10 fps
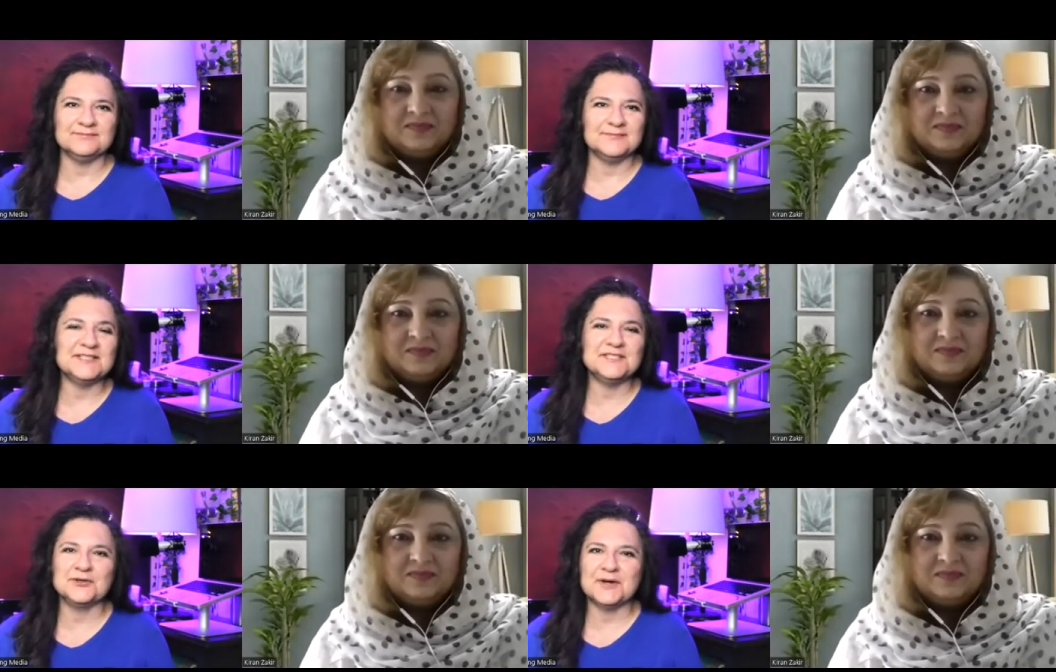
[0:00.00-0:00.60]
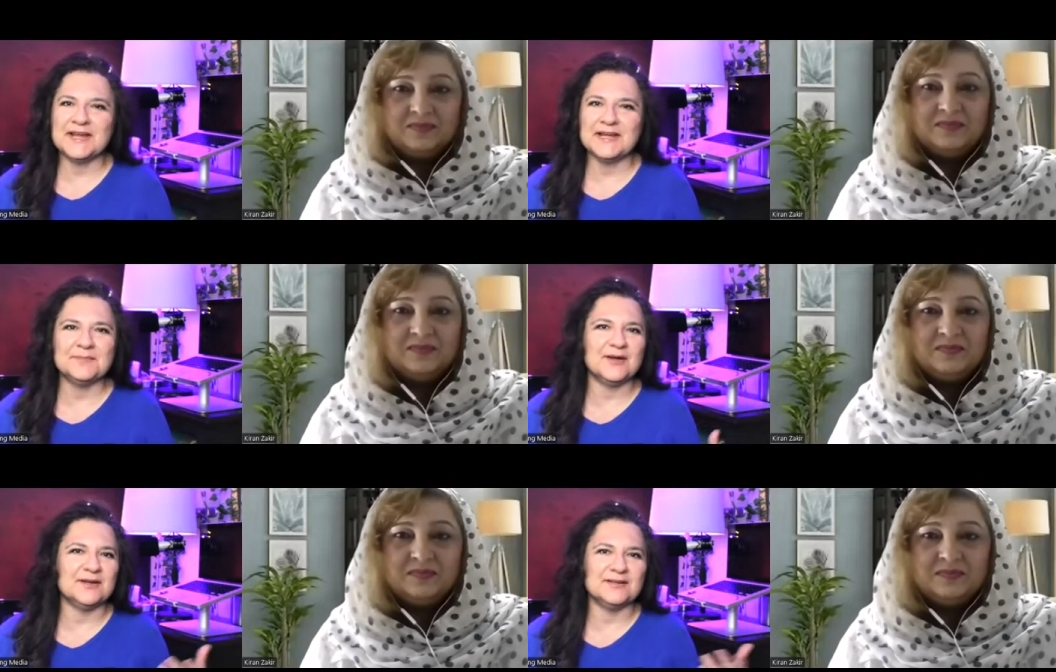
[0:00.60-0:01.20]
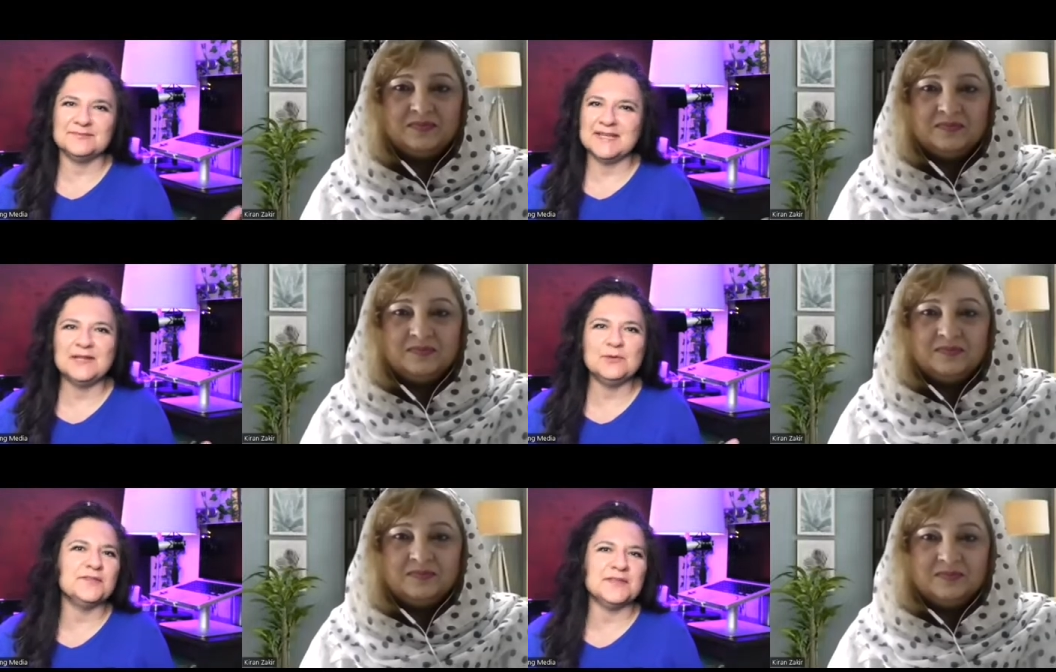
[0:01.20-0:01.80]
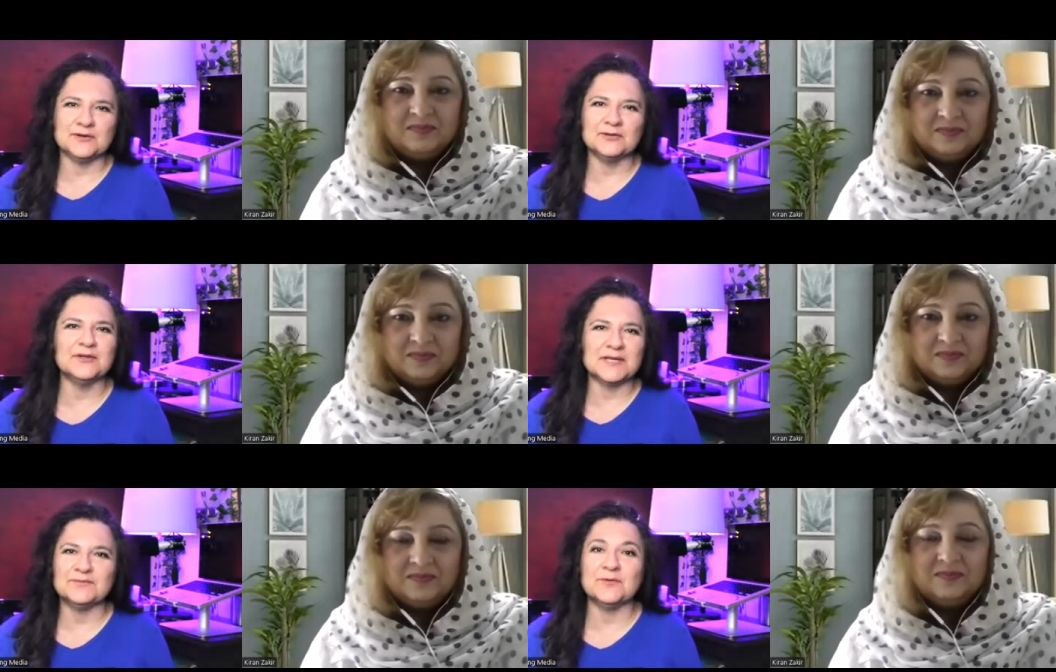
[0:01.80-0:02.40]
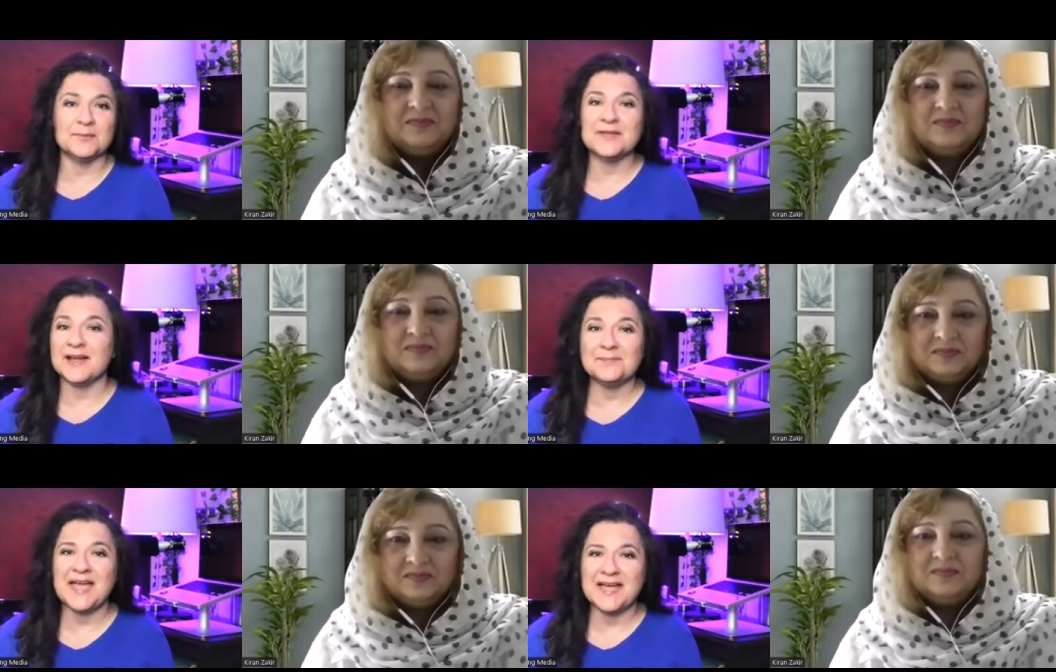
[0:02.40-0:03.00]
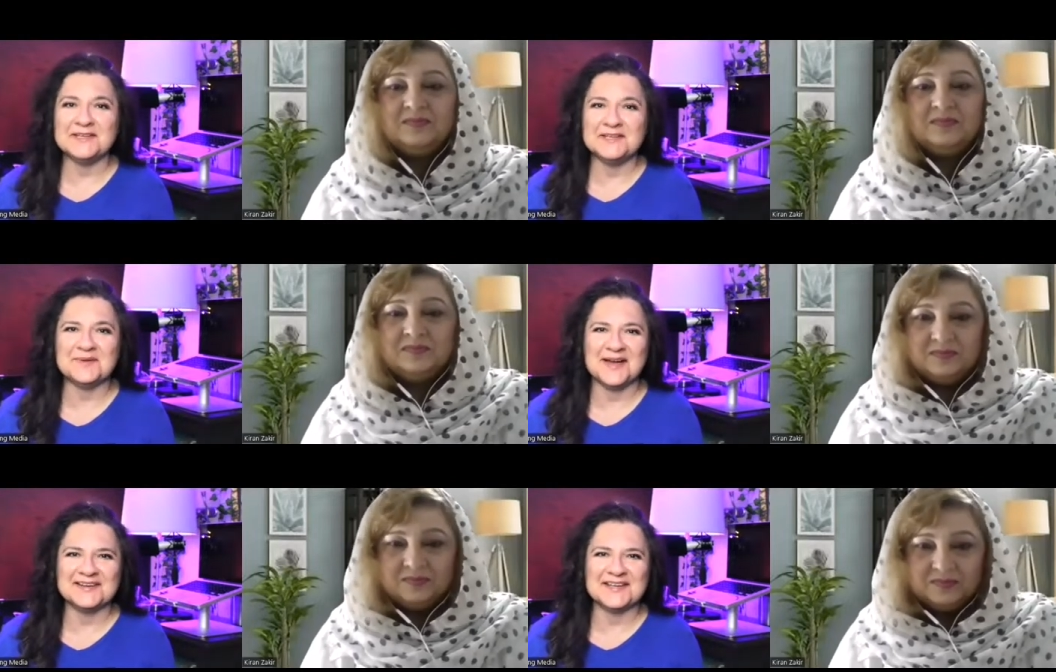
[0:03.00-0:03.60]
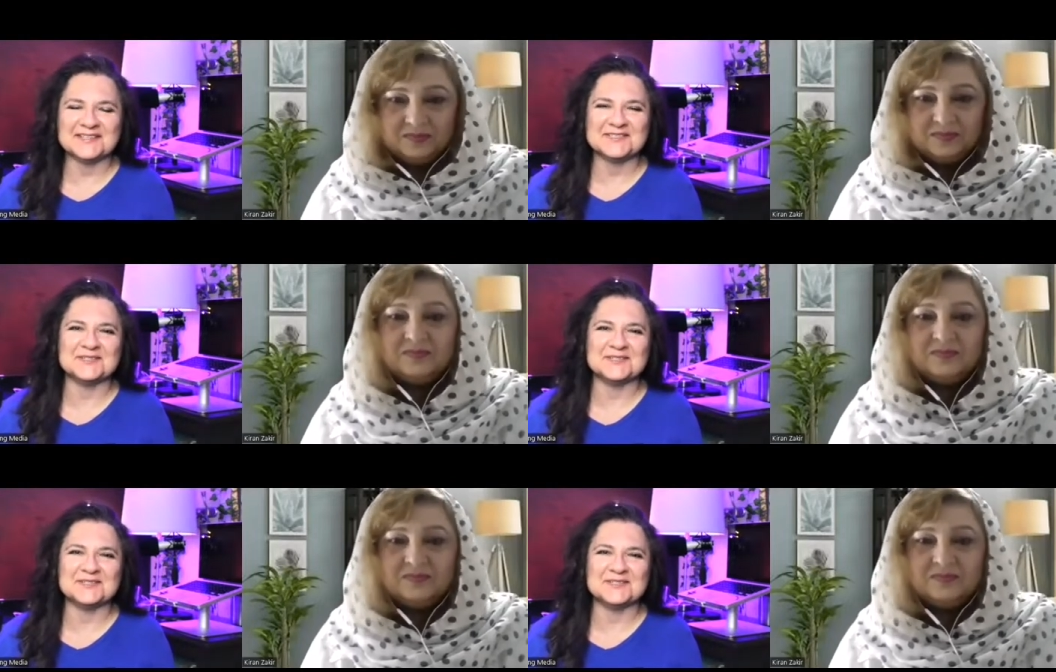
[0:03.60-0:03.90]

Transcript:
Speaker 1: Instagram, on anywhere that you're looking for me. I'm at epodcaster.